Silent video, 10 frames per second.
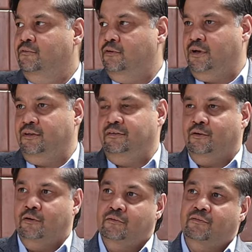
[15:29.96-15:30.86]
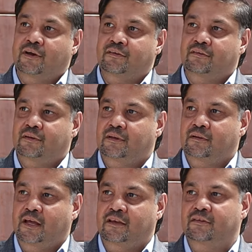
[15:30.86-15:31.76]
For us, all of us,
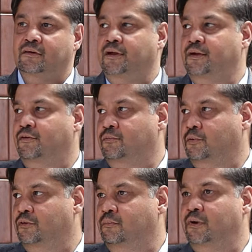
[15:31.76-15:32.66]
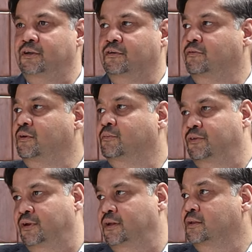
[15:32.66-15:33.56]
lies the great responsibility of
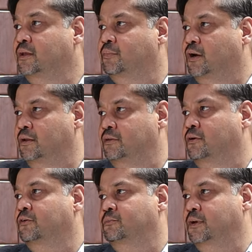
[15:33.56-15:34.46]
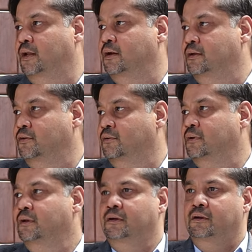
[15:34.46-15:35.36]
representing Nepal in the hospitality or
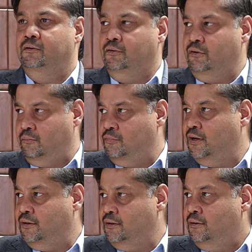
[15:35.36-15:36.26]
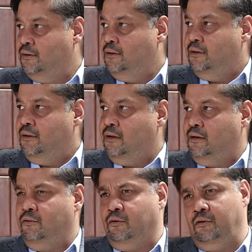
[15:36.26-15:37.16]
tourism sector.
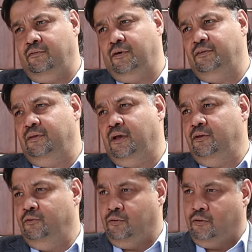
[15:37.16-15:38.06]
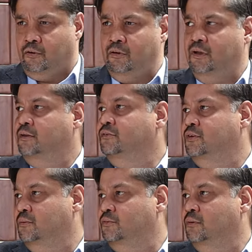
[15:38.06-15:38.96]
And all of us, I know all the other
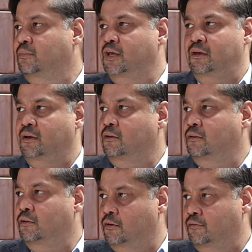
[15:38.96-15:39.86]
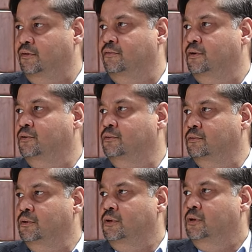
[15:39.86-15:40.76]
GMs are making a lot of effort
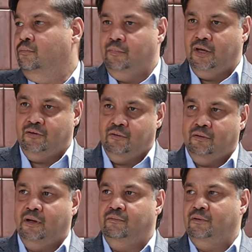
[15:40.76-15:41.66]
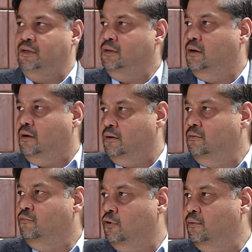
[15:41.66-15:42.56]
to make sure that we are
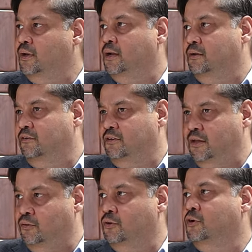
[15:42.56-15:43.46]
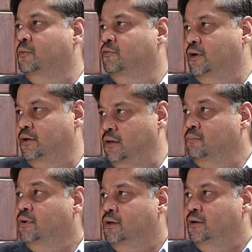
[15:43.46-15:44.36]
evolving and staying on top of our
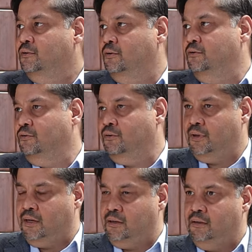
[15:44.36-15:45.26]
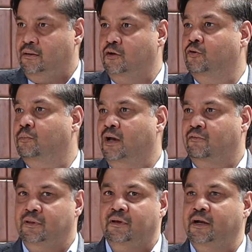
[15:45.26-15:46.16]
game to ensure that they go
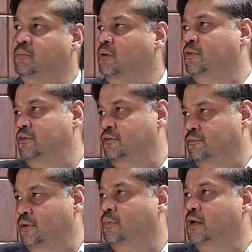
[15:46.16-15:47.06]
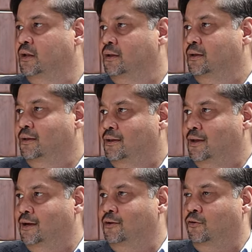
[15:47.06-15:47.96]
back with great memories of Nepal,
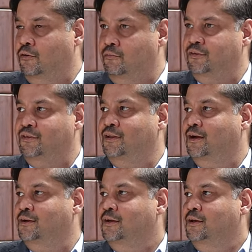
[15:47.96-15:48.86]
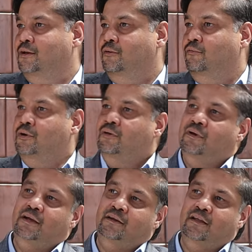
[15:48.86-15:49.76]
and always say that
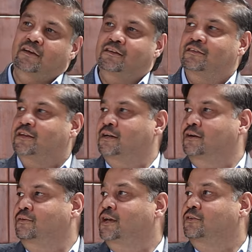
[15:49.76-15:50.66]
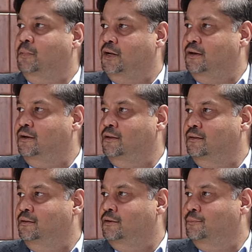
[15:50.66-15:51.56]
whatever international standard we expected
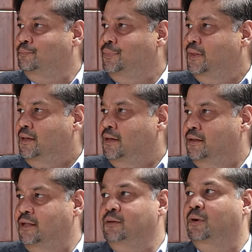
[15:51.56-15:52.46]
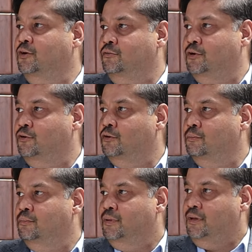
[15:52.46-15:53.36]
in any part of the
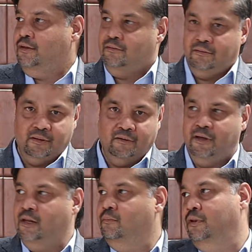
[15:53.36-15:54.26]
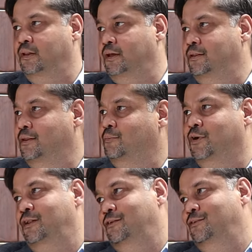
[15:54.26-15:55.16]
globe is available in
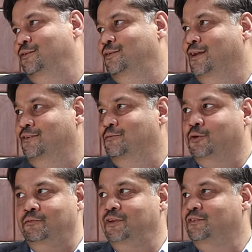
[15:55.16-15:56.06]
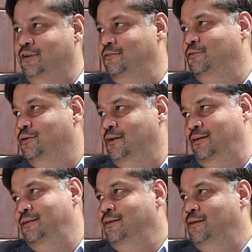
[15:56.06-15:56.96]
Nepal. So that's what we strive for,
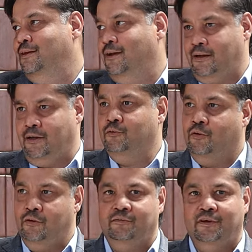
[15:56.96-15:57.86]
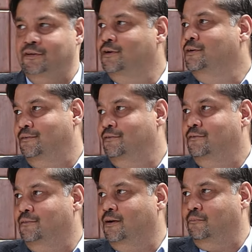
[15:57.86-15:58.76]
and I know all of us are
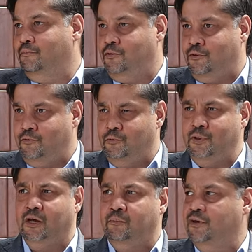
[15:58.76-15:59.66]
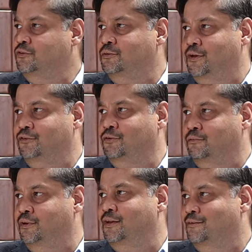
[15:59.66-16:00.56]
doing our best to make sure
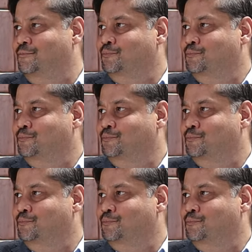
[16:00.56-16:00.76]
we are there.